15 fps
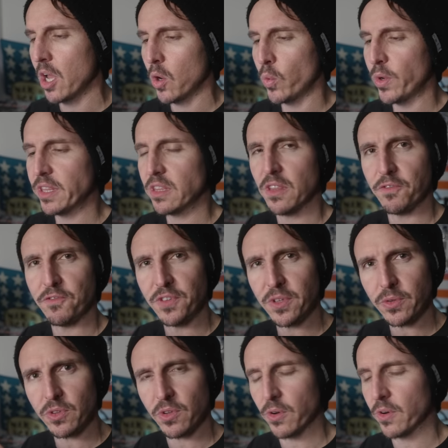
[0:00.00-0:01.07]
with the
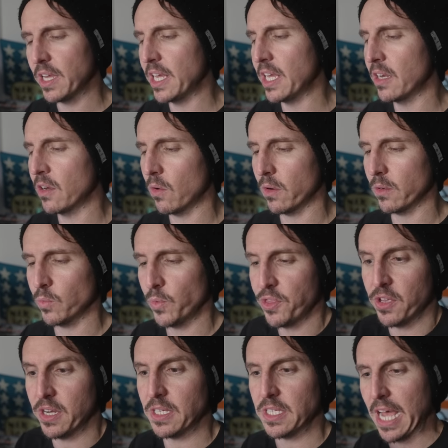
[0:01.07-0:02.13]
filter in or with
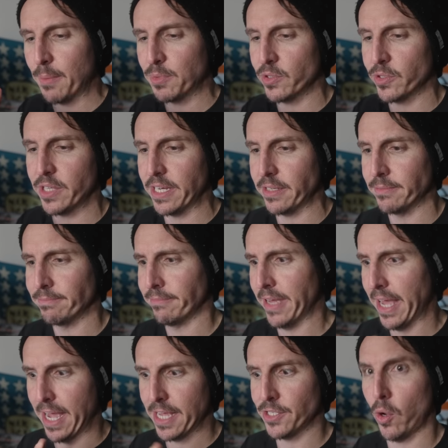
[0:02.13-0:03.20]
an adapter that
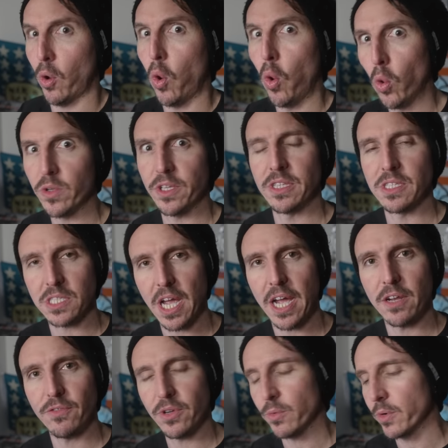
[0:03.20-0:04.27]
has a hole in the side
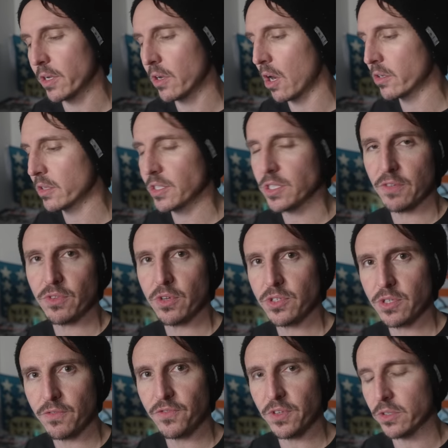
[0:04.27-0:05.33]
of it regardless if there's
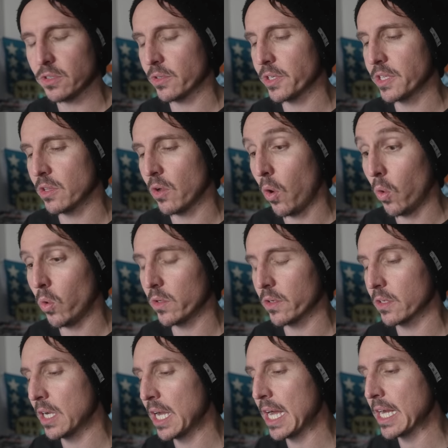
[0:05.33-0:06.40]
a filter in the hole or
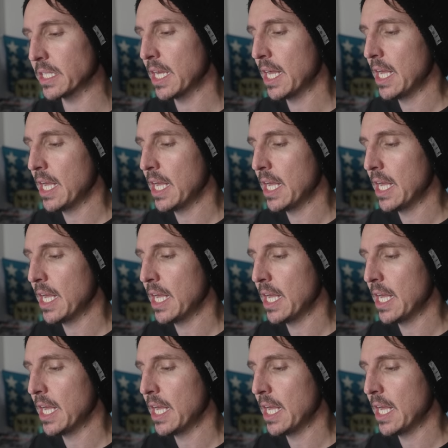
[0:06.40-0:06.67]
not.